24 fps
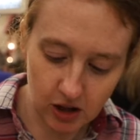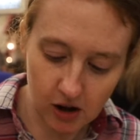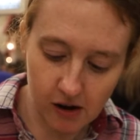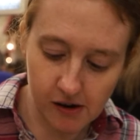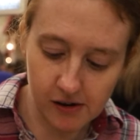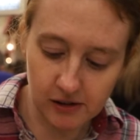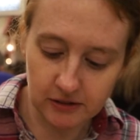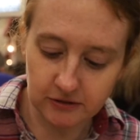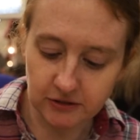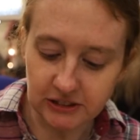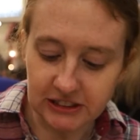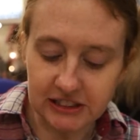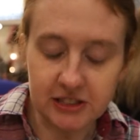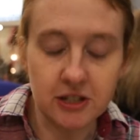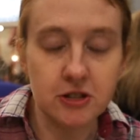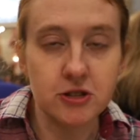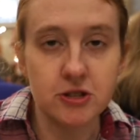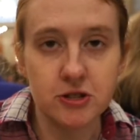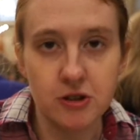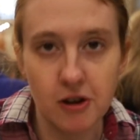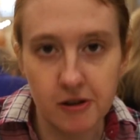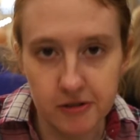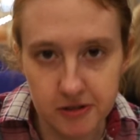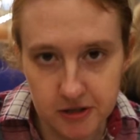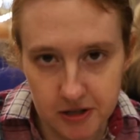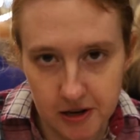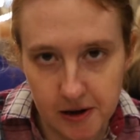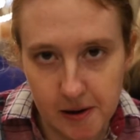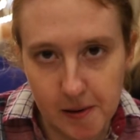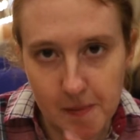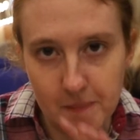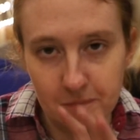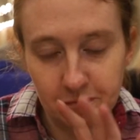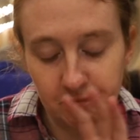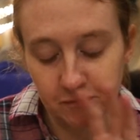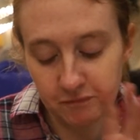all of like the
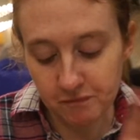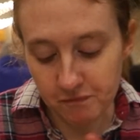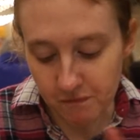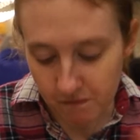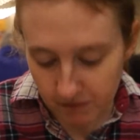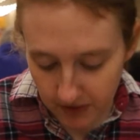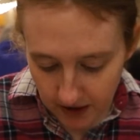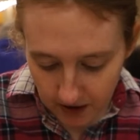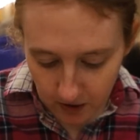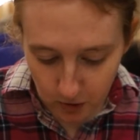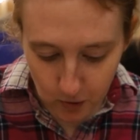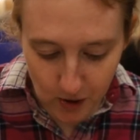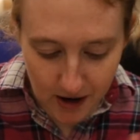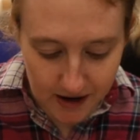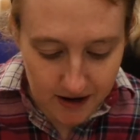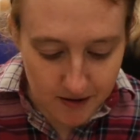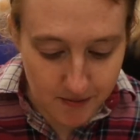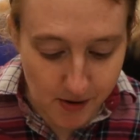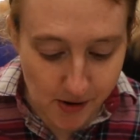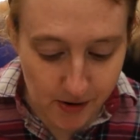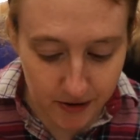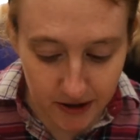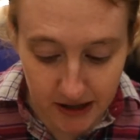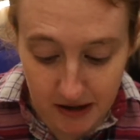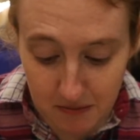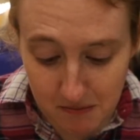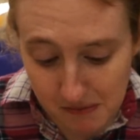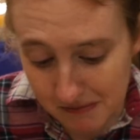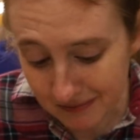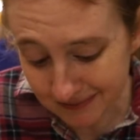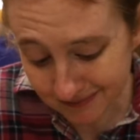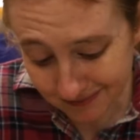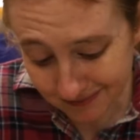salsa, guacamole,